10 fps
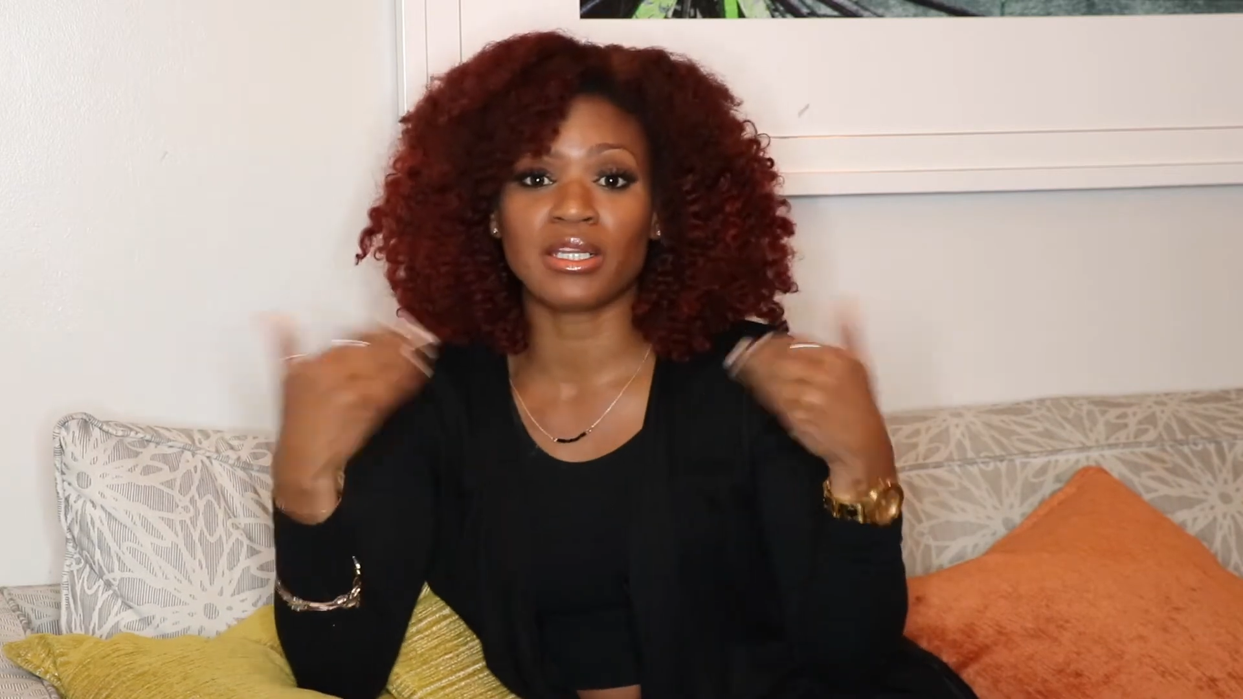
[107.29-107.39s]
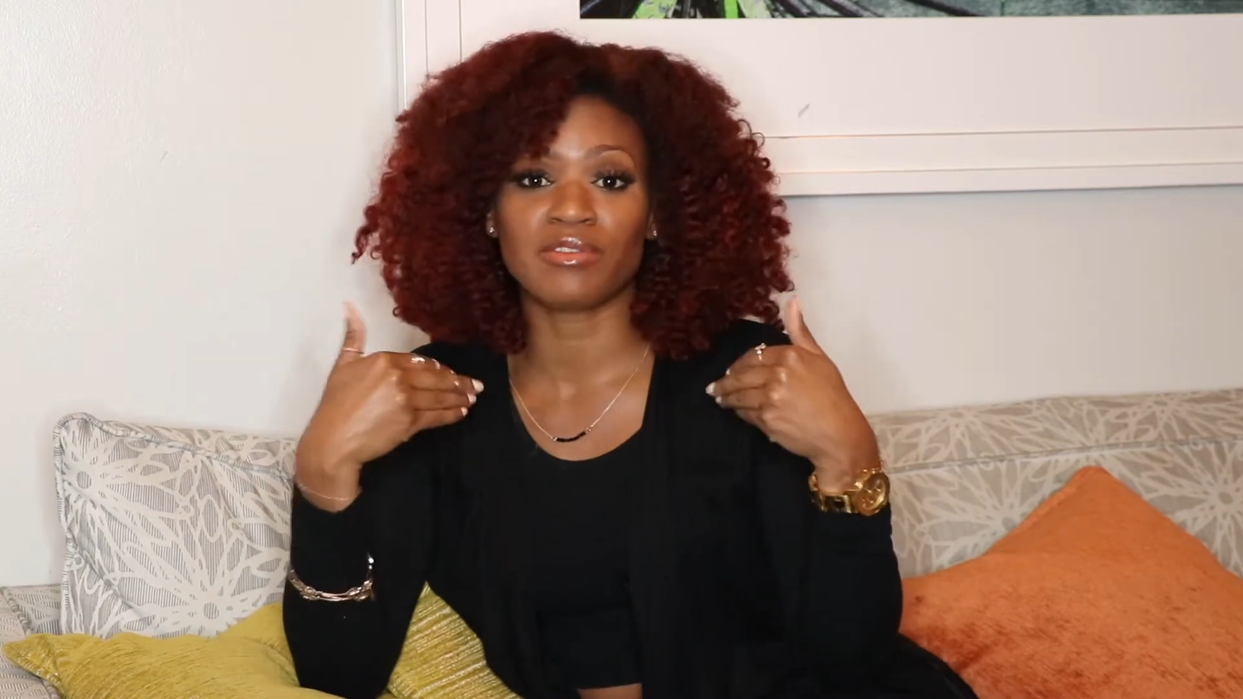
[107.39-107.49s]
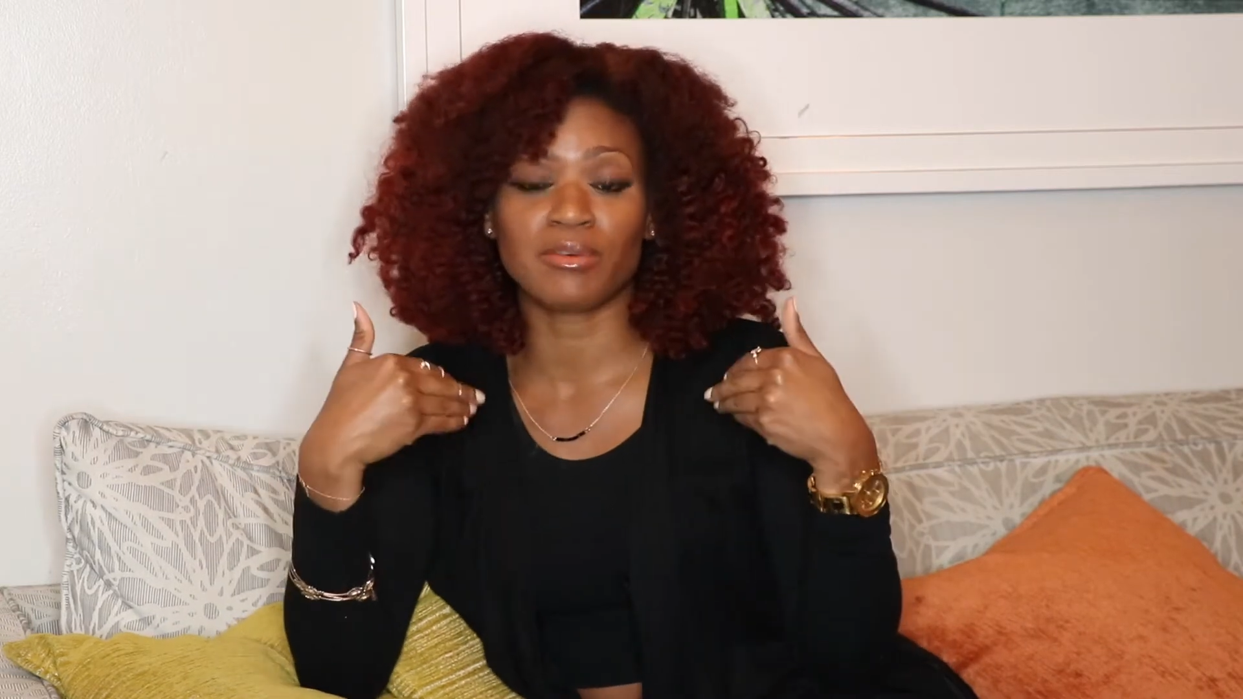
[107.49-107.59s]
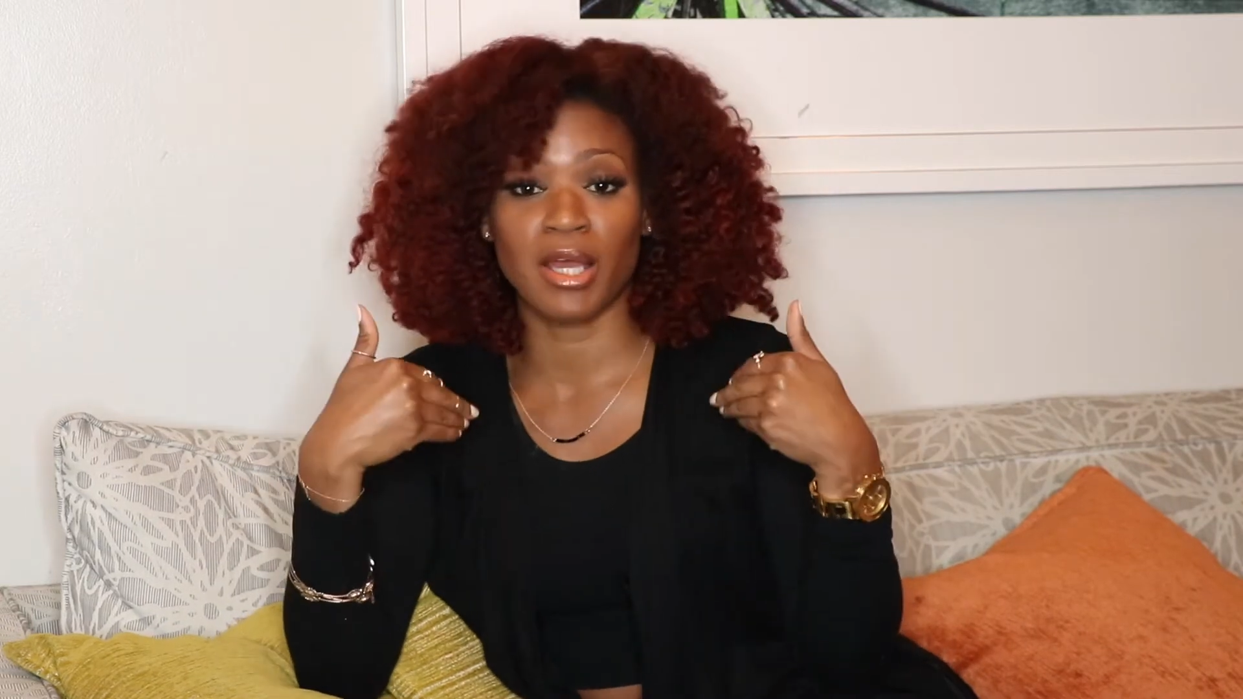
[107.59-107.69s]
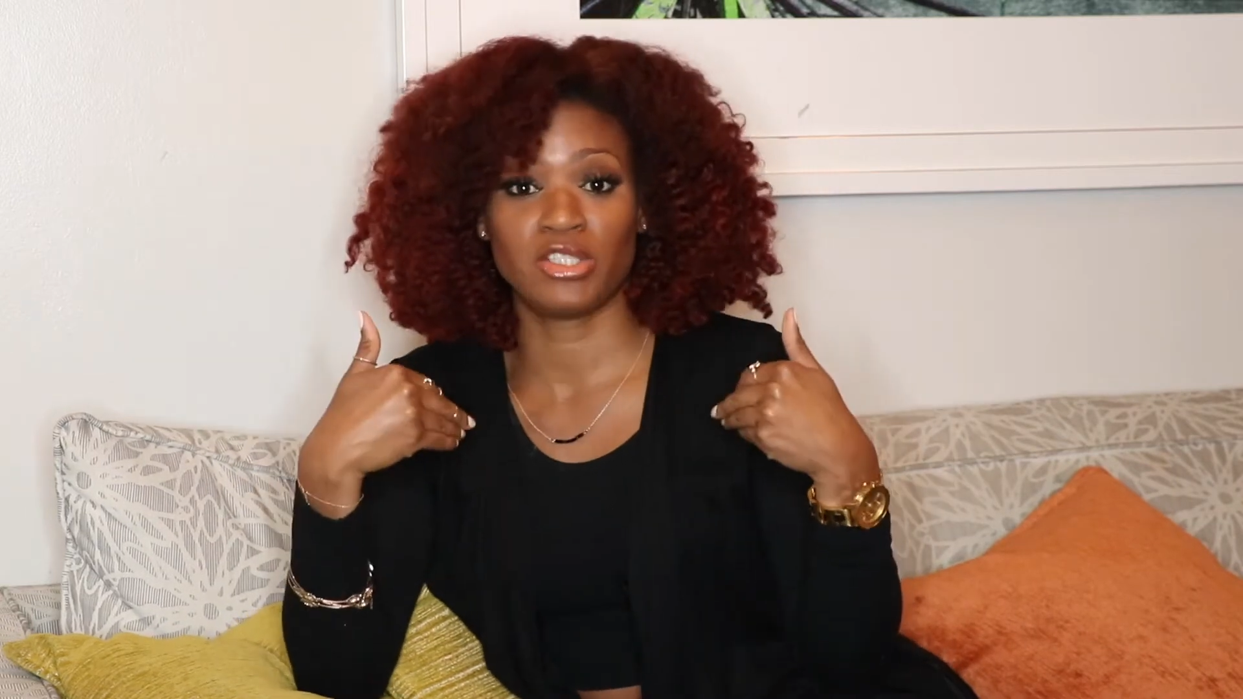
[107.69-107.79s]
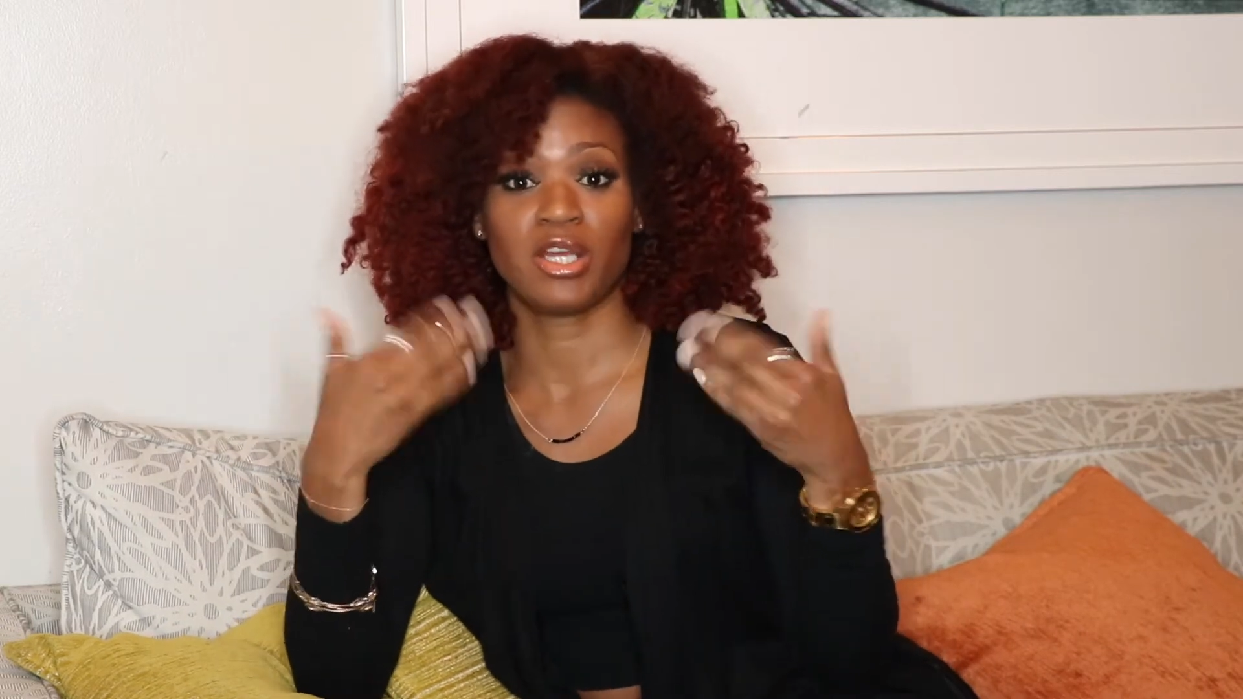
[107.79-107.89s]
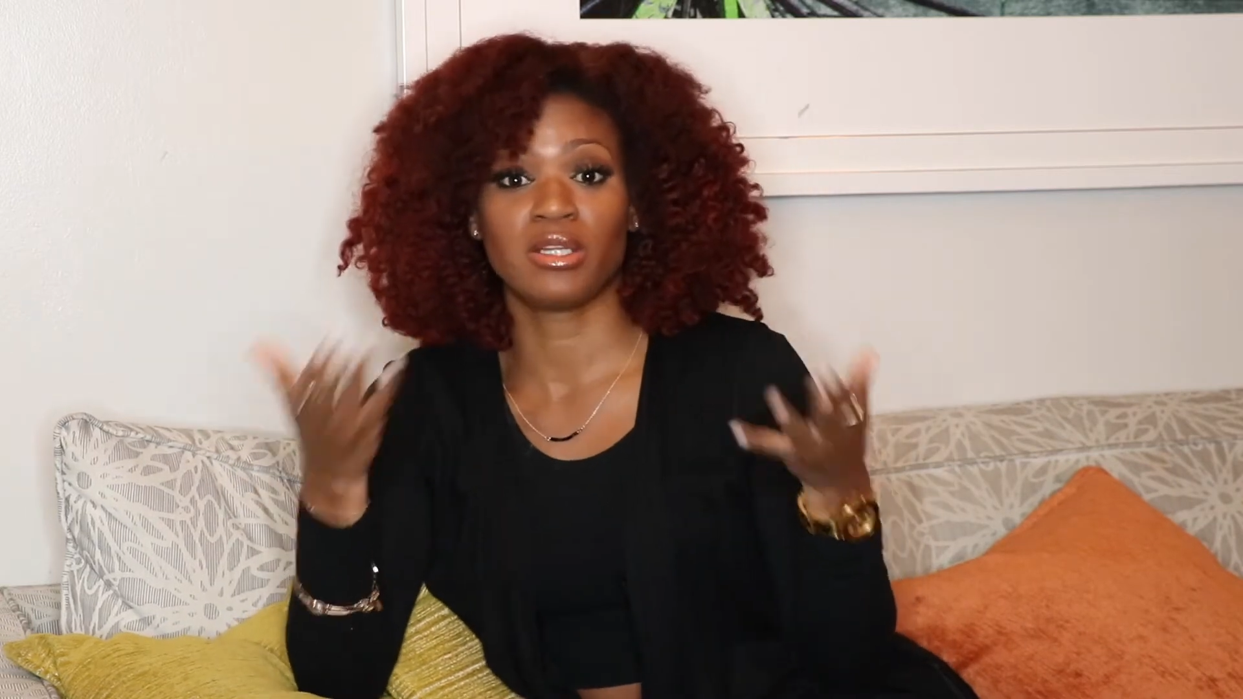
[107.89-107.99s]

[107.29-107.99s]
leaving my chair